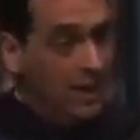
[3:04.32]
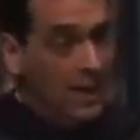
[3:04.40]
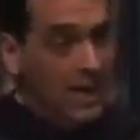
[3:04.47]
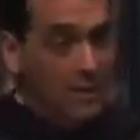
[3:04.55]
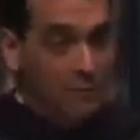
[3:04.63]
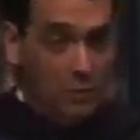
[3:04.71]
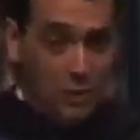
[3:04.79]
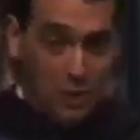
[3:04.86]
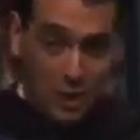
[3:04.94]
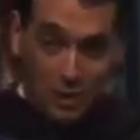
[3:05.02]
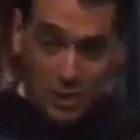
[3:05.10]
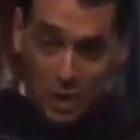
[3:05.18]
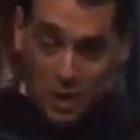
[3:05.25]
If you
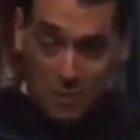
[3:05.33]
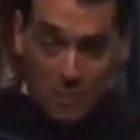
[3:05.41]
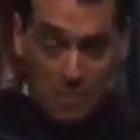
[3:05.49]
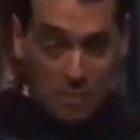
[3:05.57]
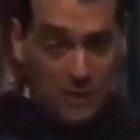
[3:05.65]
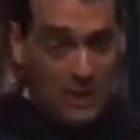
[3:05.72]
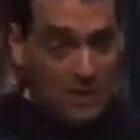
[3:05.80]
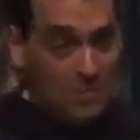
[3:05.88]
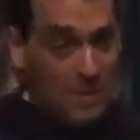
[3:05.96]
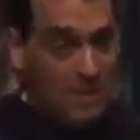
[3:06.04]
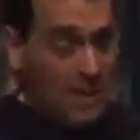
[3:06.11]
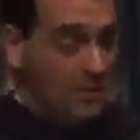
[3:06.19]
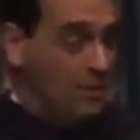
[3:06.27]
still don't believe
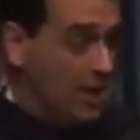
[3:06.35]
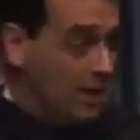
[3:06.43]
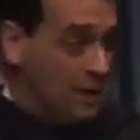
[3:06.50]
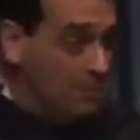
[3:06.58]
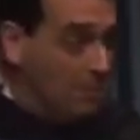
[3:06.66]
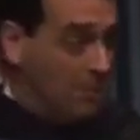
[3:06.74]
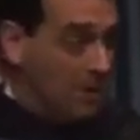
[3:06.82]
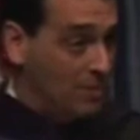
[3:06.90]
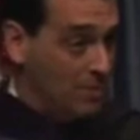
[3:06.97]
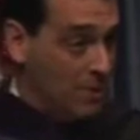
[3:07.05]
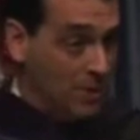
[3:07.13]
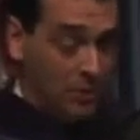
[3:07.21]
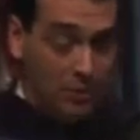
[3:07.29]
me, that's not in the prepared
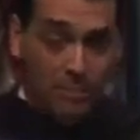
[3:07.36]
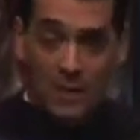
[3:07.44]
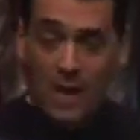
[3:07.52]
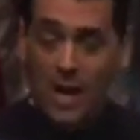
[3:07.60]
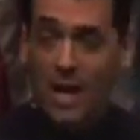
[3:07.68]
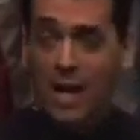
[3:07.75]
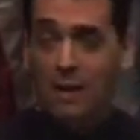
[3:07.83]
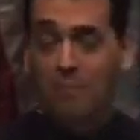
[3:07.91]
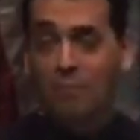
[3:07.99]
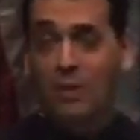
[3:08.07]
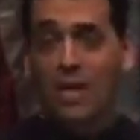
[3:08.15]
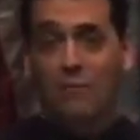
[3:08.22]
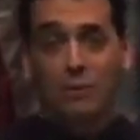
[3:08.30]
remarks.
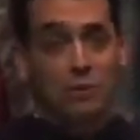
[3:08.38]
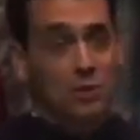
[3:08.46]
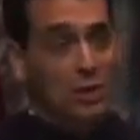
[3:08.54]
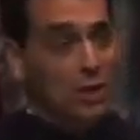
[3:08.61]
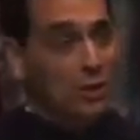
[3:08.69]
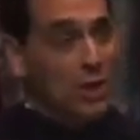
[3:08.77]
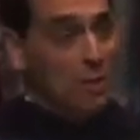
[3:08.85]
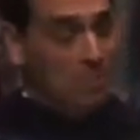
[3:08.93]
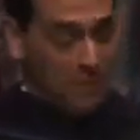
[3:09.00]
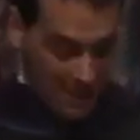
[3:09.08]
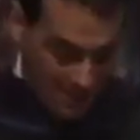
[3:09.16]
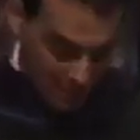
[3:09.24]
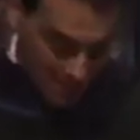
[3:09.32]
If you still don't believe